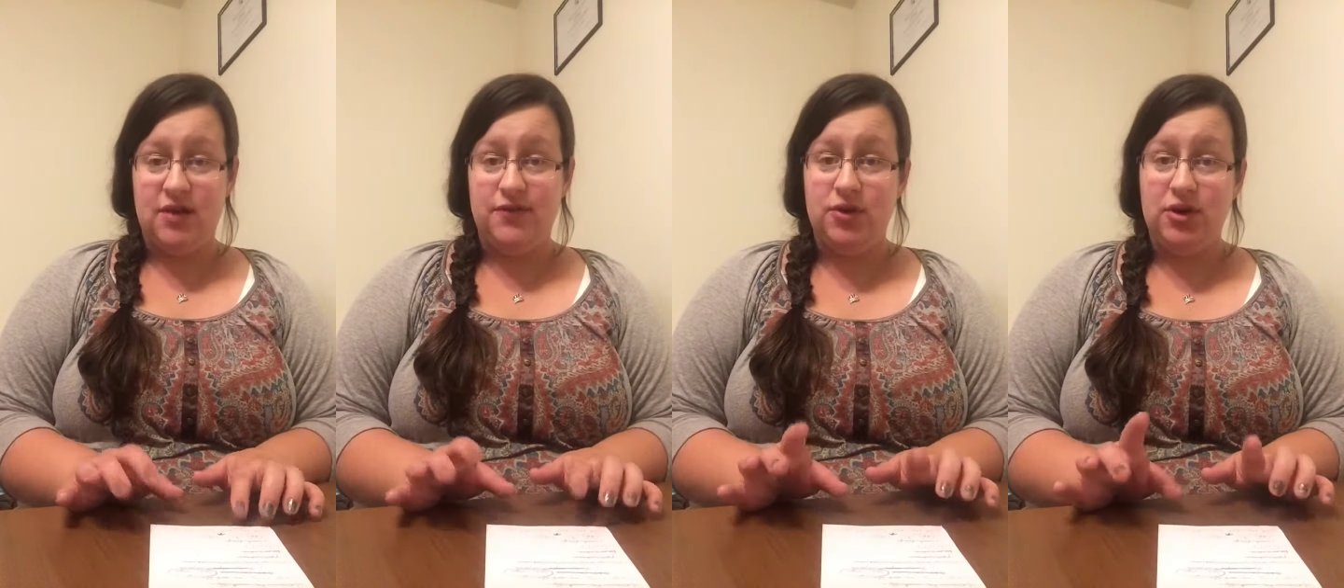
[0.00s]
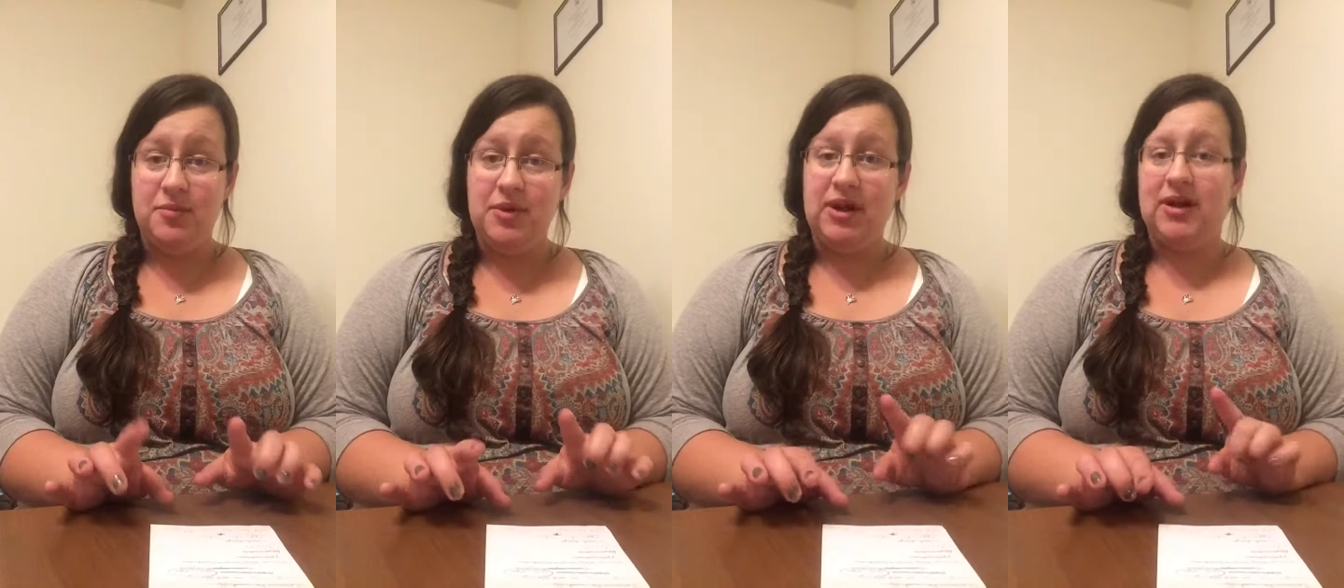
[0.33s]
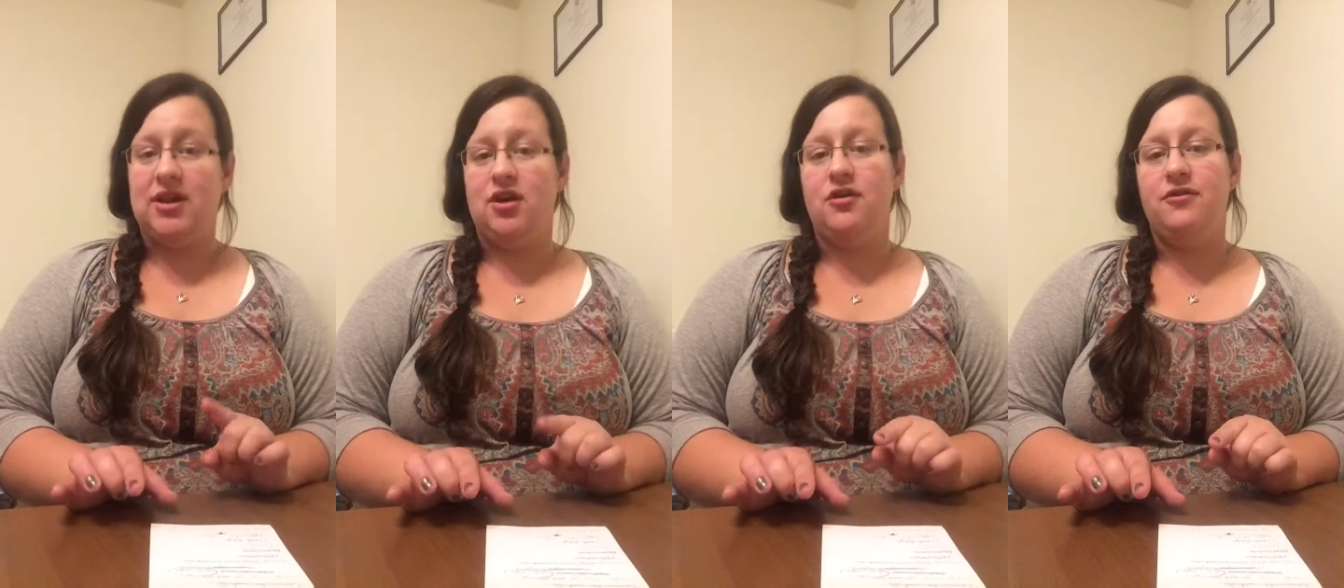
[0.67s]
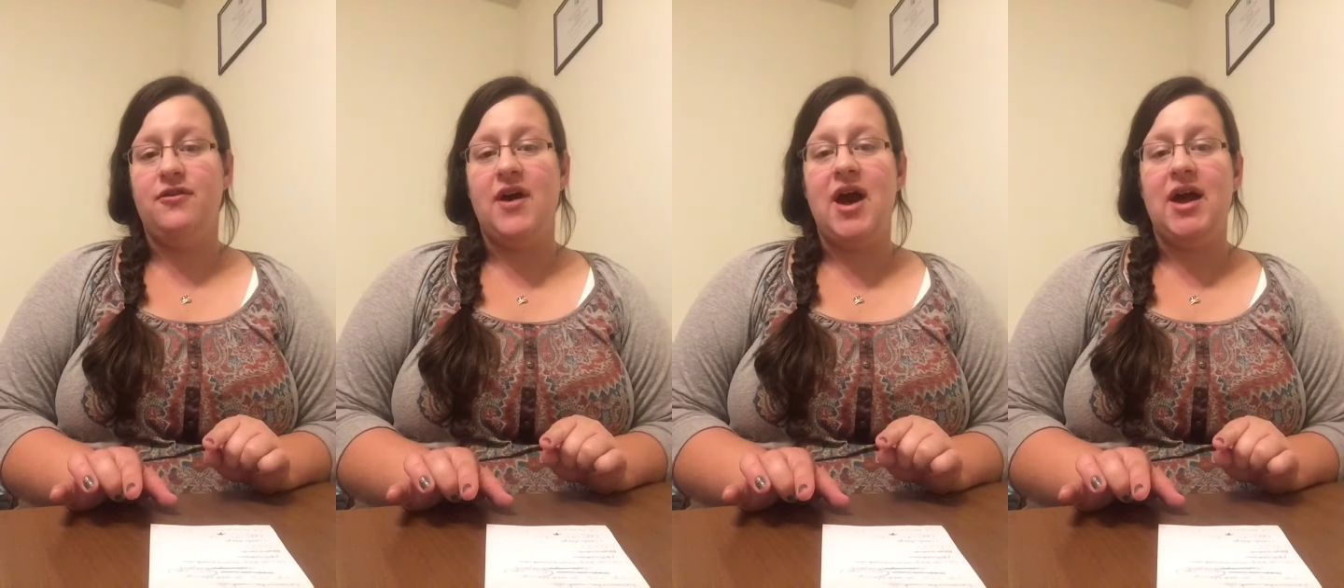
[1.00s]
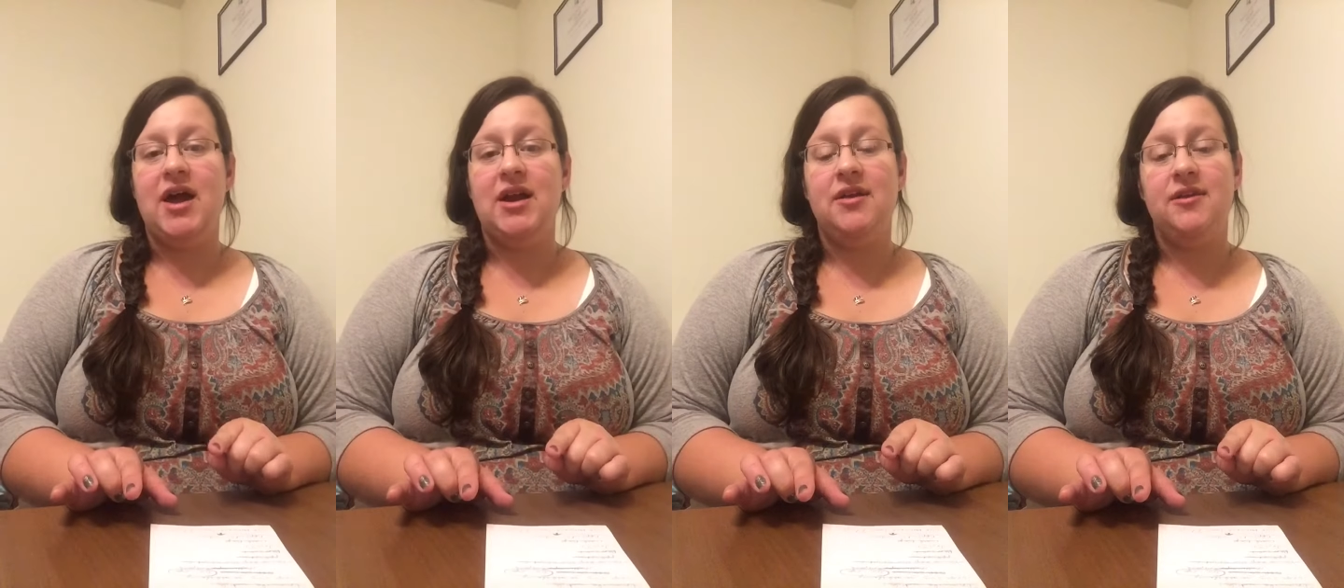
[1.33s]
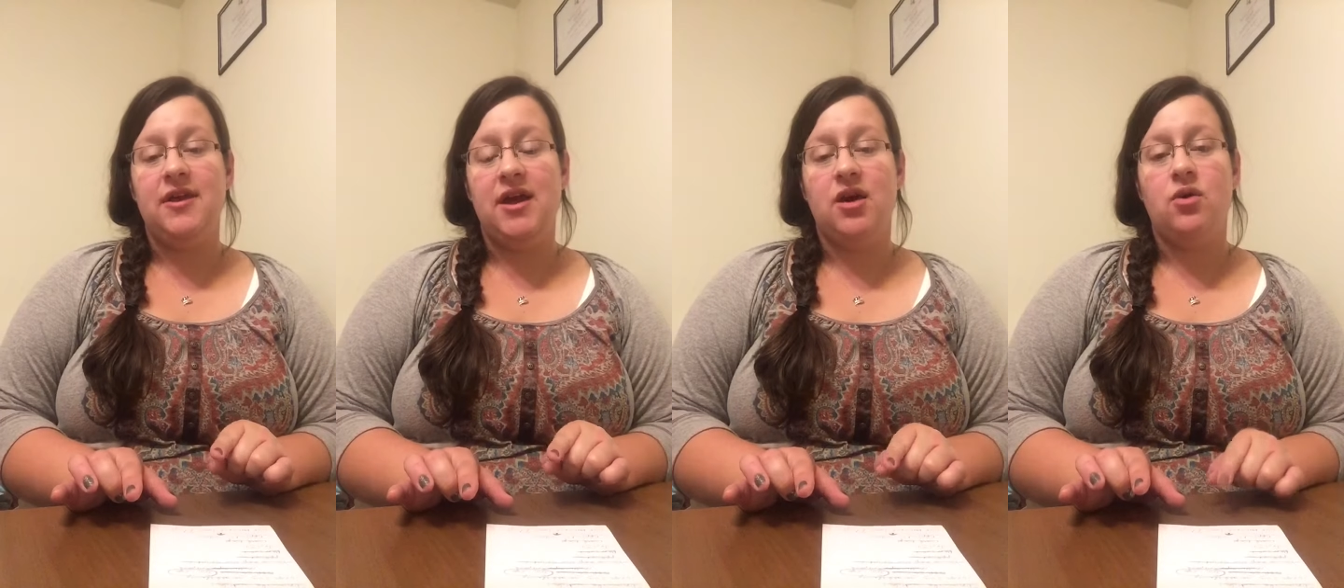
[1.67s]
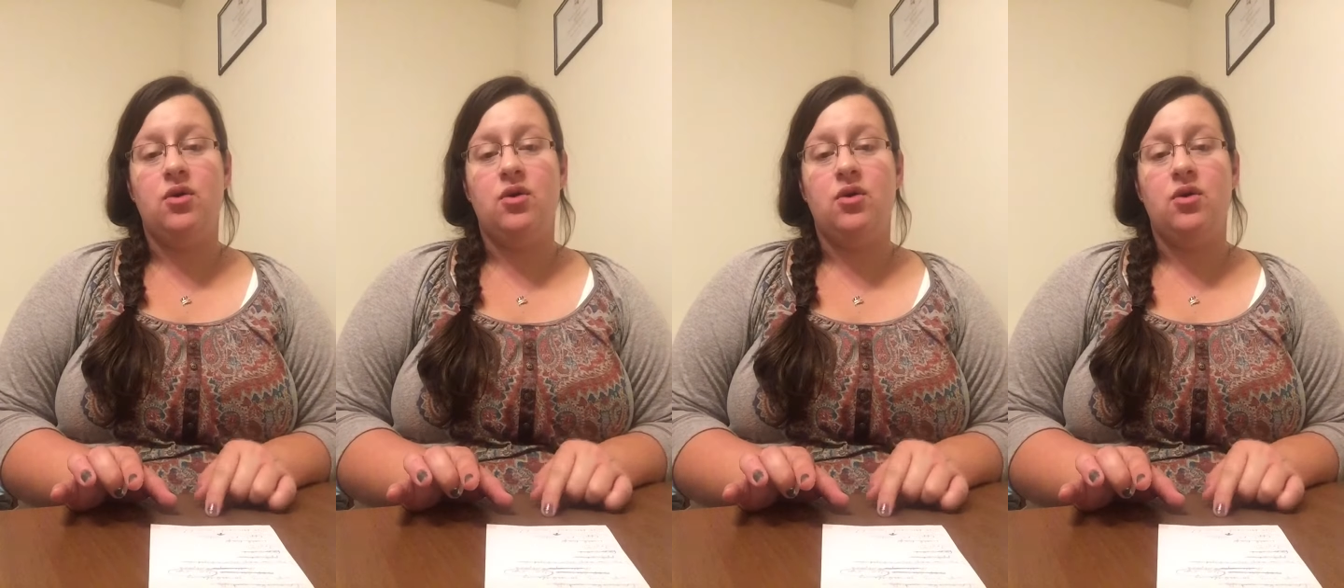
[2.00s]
If you need me to clarify anything,